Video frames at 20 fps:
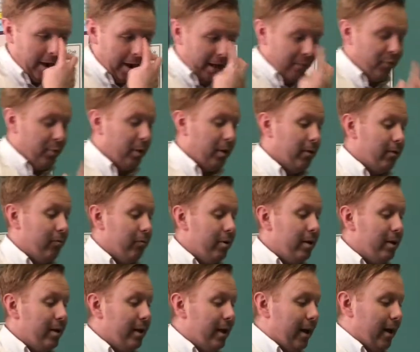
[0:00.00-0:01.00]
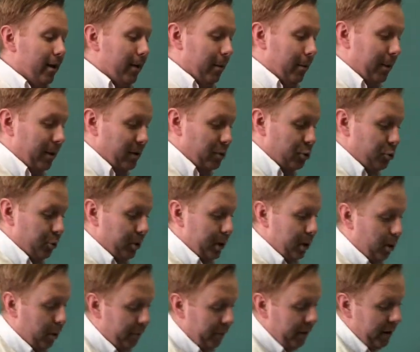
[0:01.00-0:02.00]
If you want to really get a bit
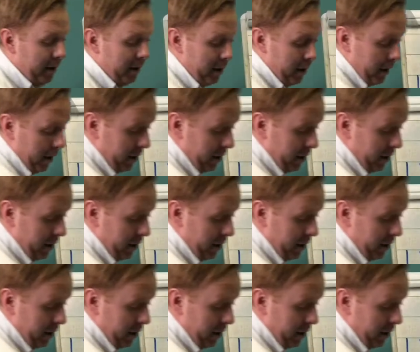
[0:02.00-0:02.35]
showy-offy,